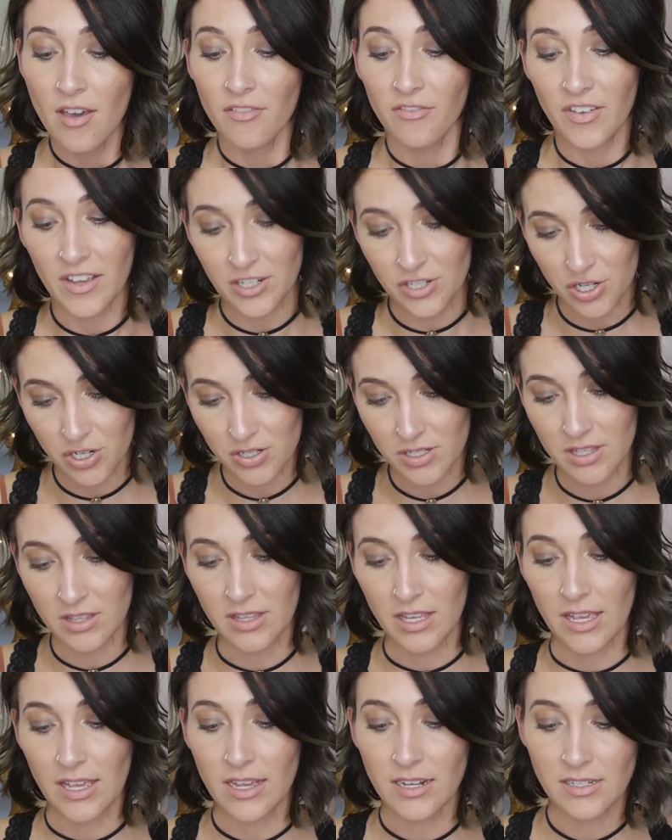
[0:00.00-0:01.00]
Features
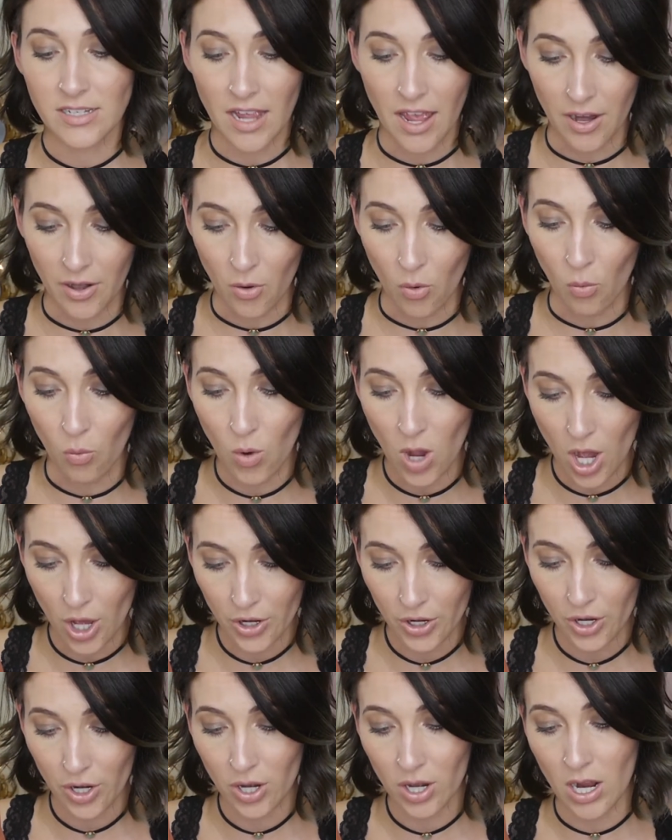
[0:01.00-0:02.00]
the ten
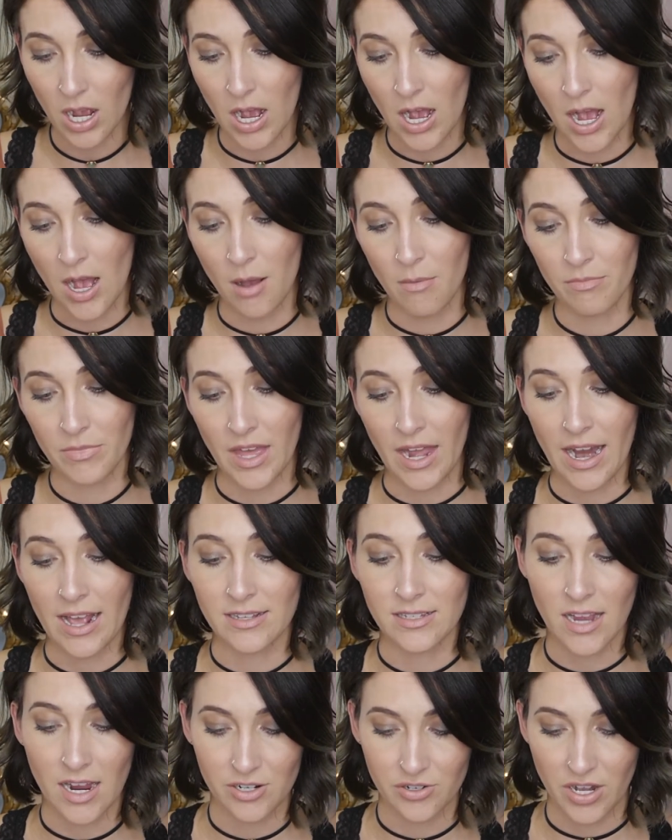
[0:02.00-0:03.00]
water um, that
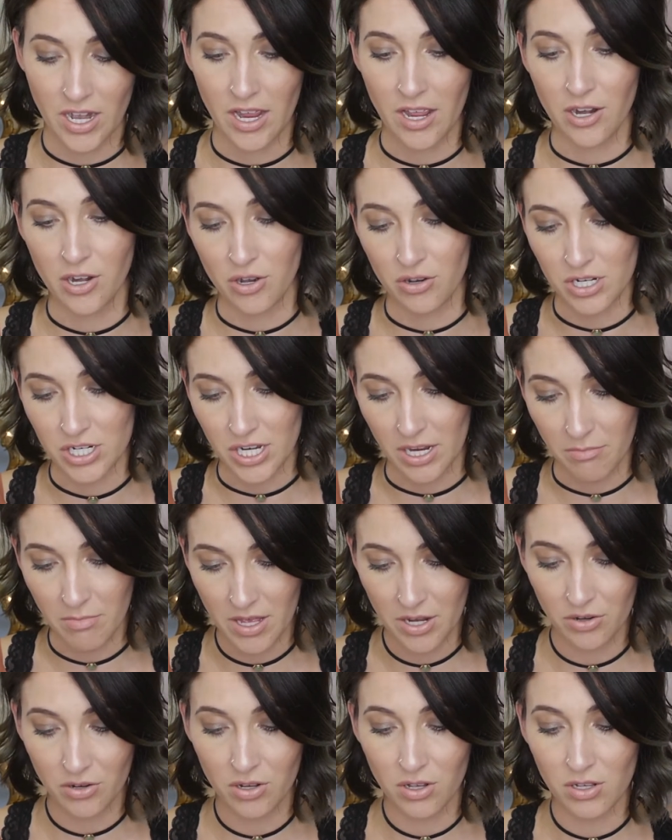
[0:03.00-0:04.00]
has hydrating and nourishing
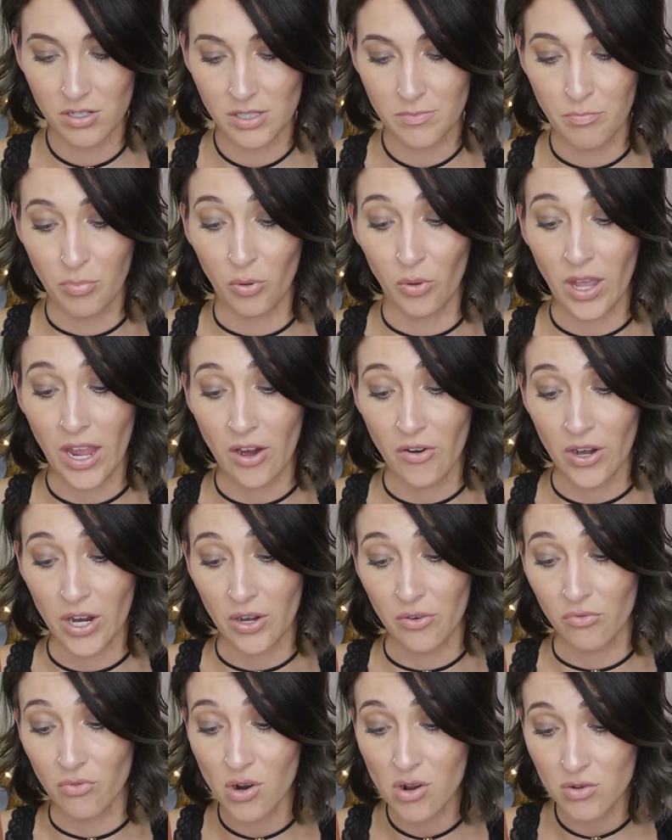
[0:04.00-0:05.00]
minerals,
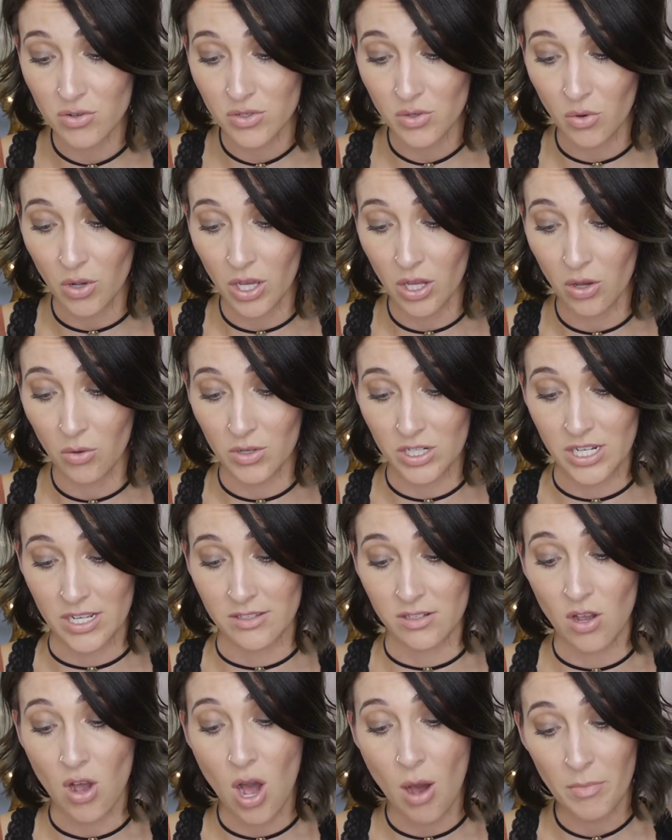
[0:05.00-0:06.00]
Bulgarian rose oil, which
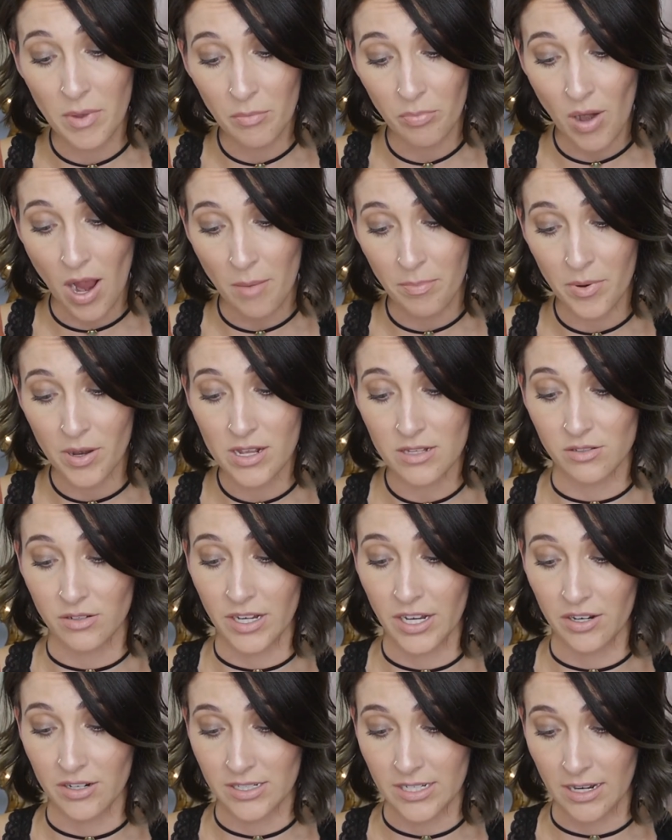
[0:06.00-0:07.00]
has calming properties
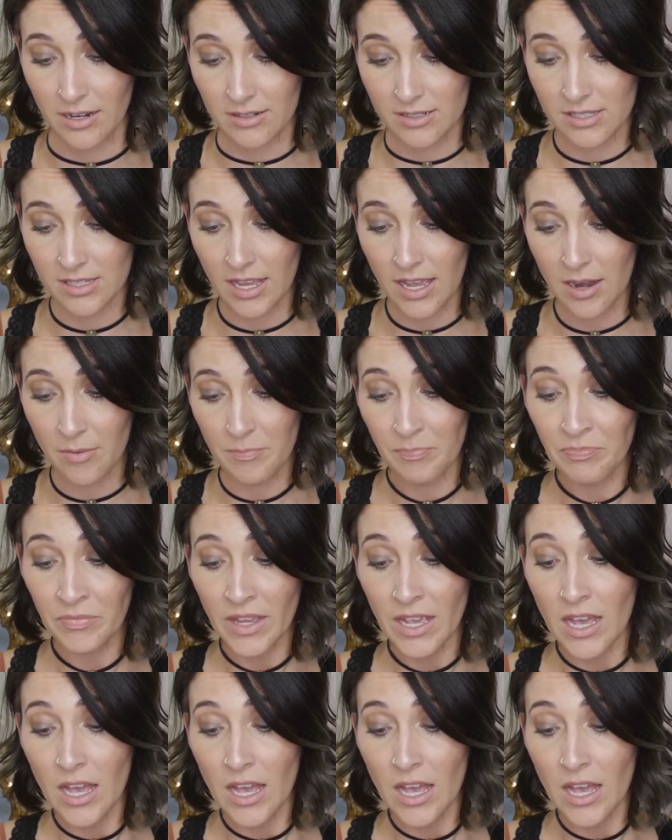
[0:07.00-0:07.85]
on irritated skin.